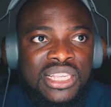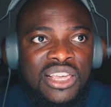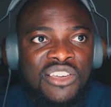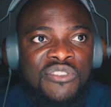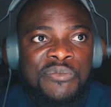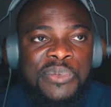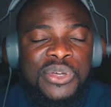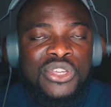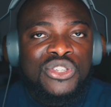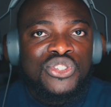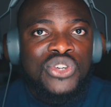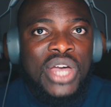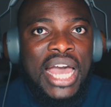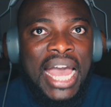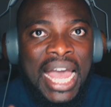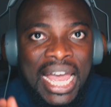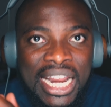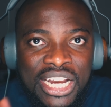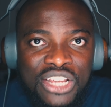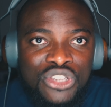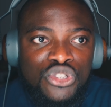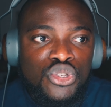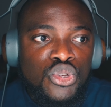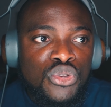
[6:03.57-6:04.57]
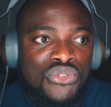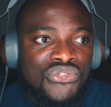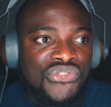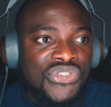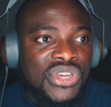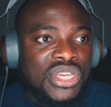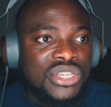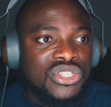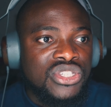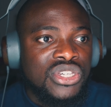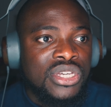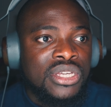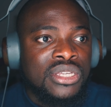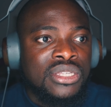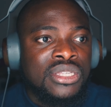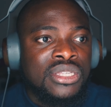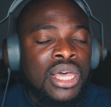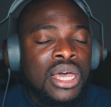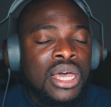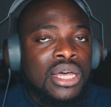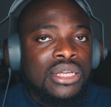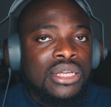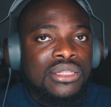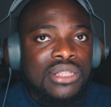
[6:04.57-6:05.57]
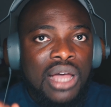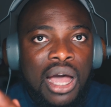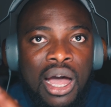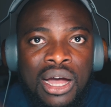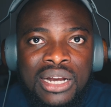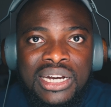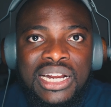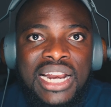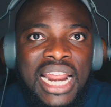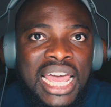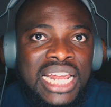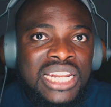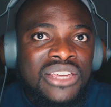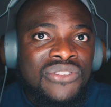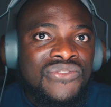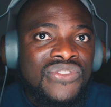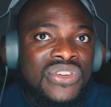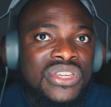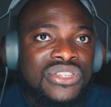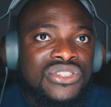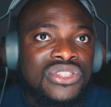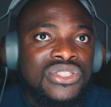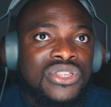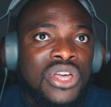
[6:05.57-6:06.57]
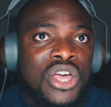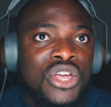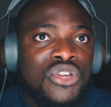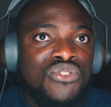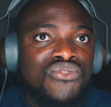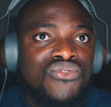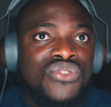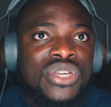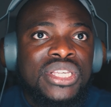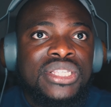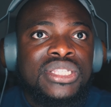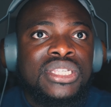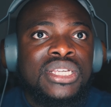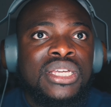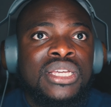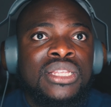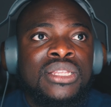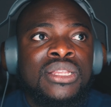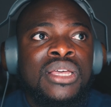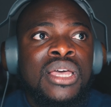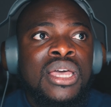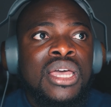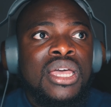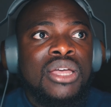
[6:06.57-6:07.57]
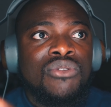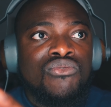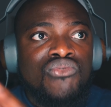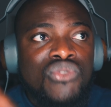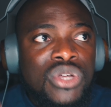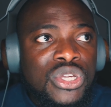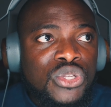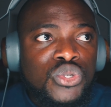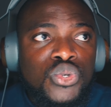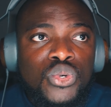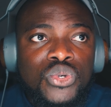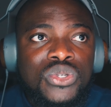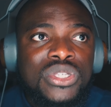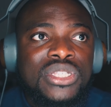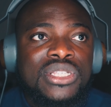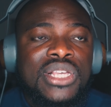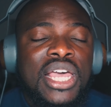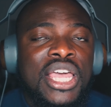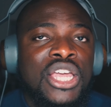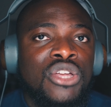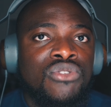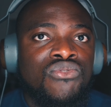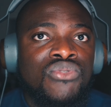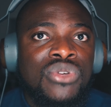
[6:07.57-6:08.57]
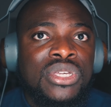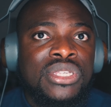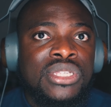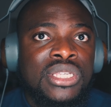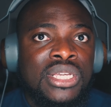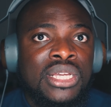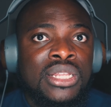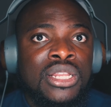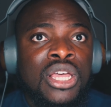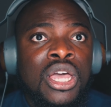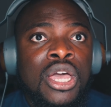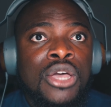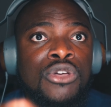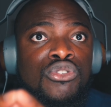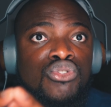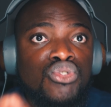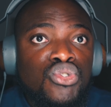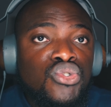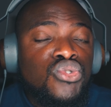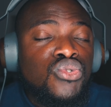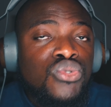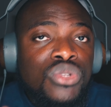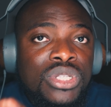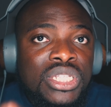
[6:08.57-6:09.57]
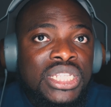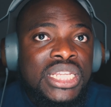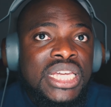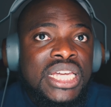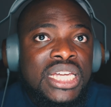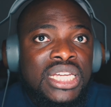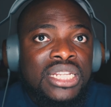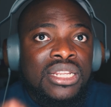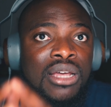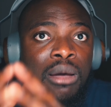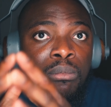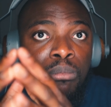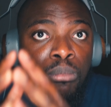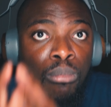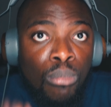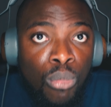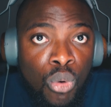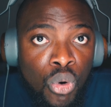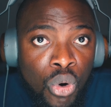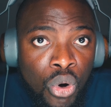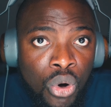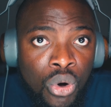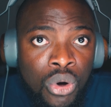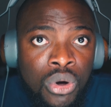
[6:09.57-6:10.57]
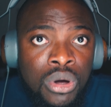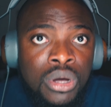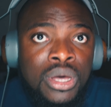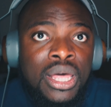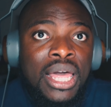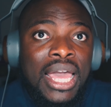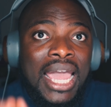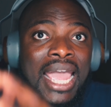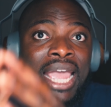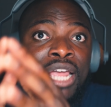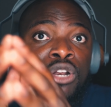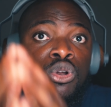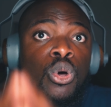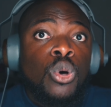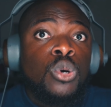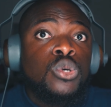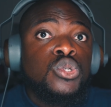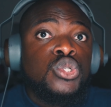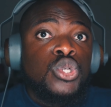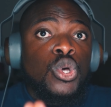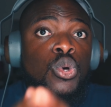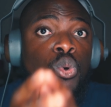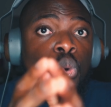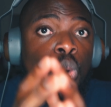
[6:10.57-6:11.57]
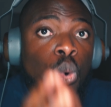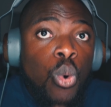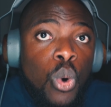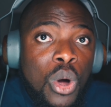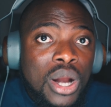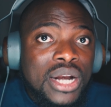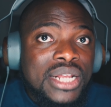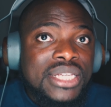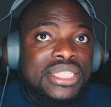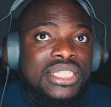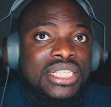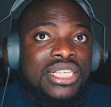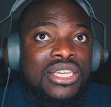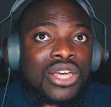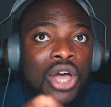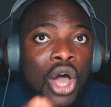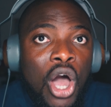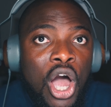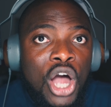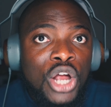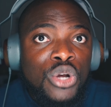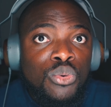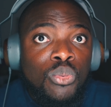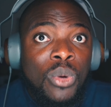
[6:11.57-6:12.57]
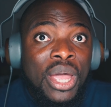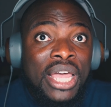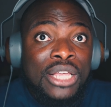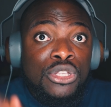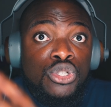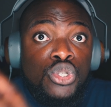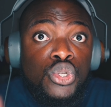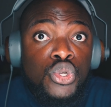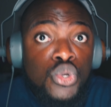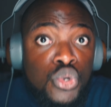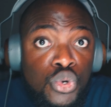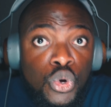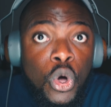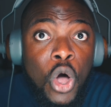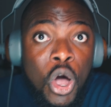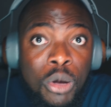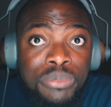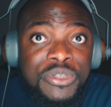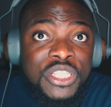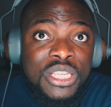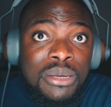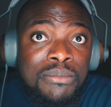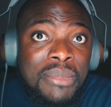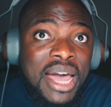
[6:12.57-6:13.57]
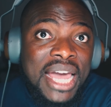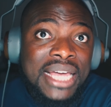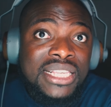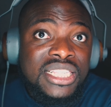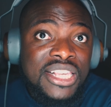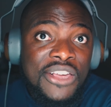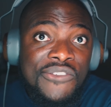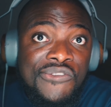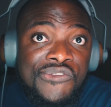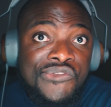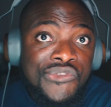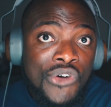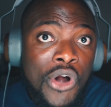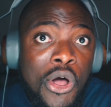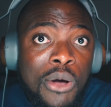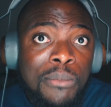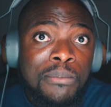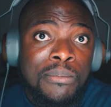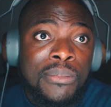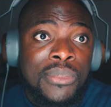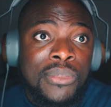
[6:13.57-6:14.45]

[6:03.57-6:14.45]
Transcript: because you're adding new features, the underlying features are increasing, resources are increasing, you need more and also quality hardware to optimize it from.